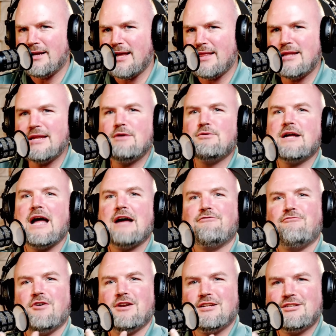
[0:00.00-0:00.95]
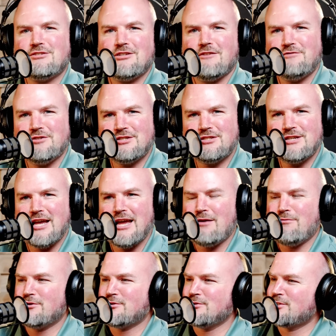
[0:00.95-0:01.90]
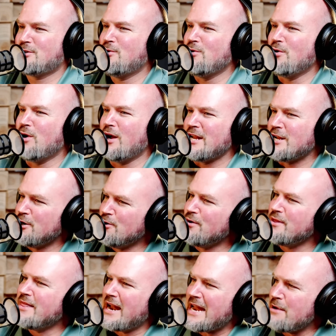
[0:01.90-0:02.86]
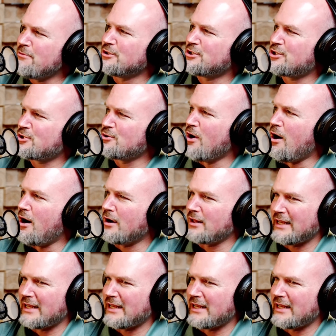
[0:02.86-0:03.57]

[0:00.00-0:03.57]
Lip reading: And then he would have funny stuff to say, which was cool. And he knew that he was strong.